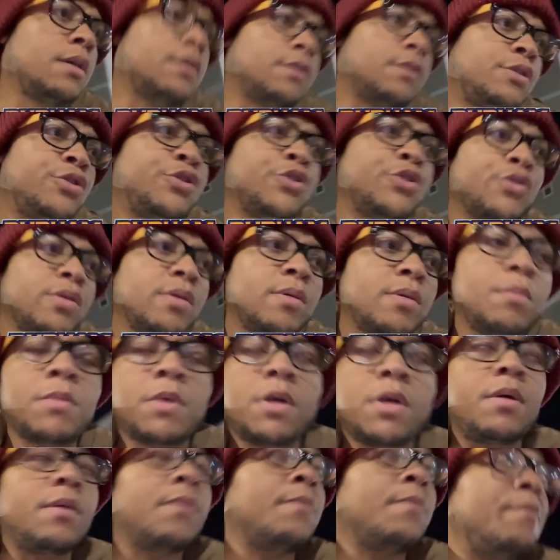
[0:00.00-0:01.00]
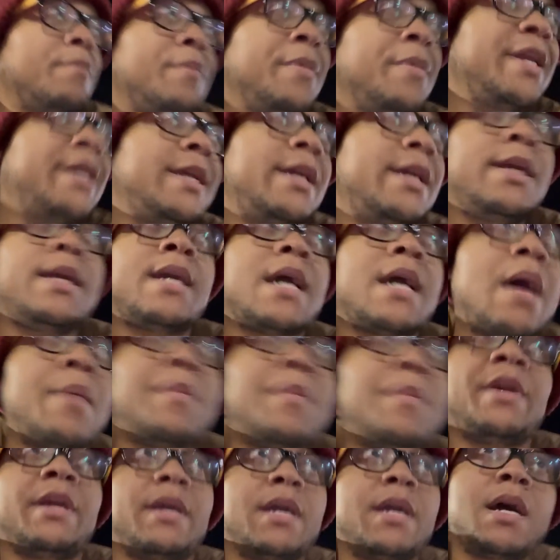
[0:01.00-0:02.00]
Durham Mini
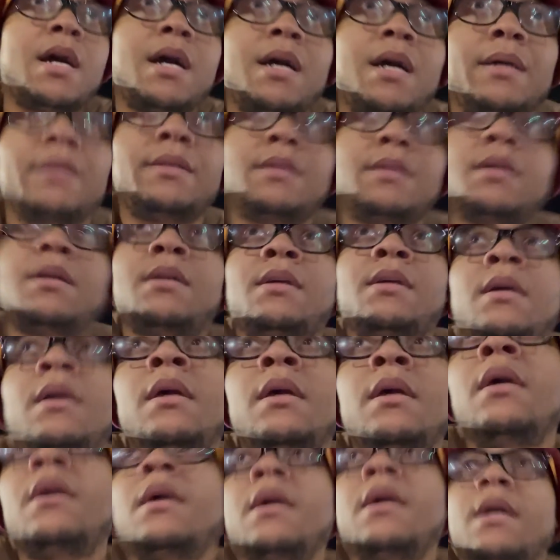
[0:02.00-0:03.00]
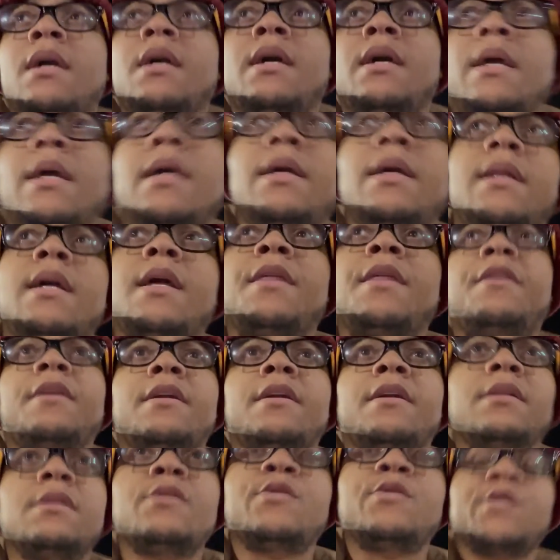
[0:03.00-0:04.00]
Comic Con, and I
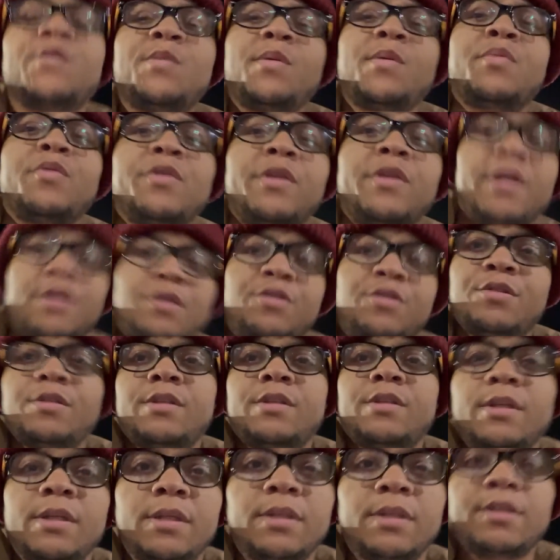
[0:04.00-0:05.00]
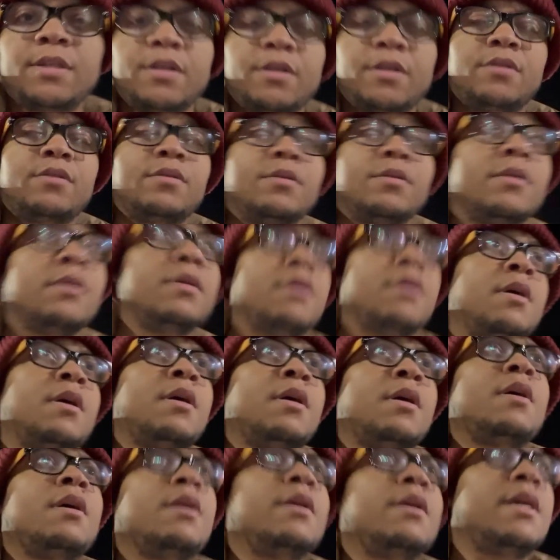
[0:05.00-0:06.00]
think it's going to be pretty interesting. So
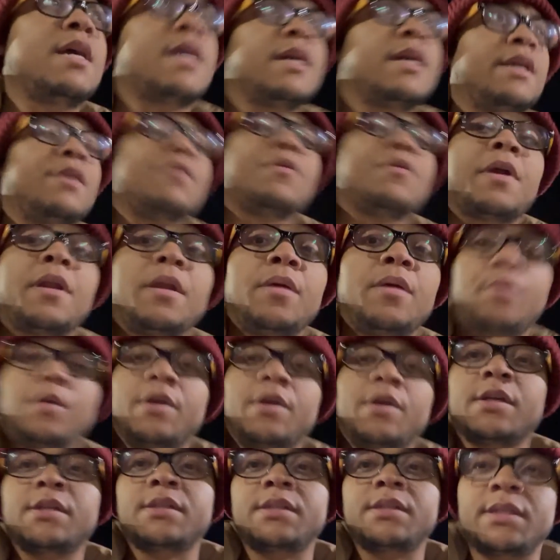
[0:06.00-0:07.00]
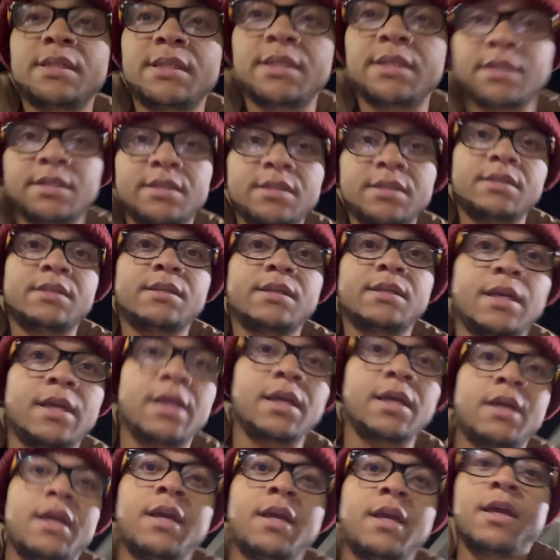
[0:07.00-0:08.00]
yeah, get ready because this is
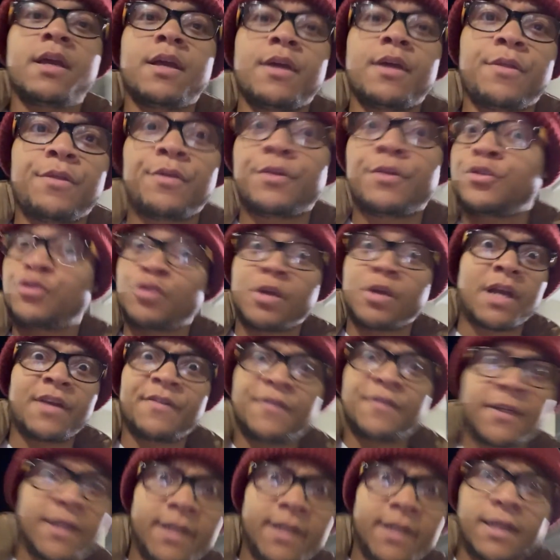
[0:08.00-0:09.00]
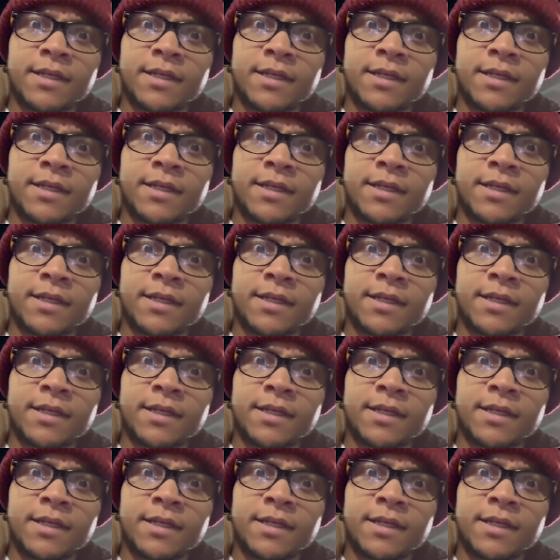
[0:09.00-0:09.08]
the drive again.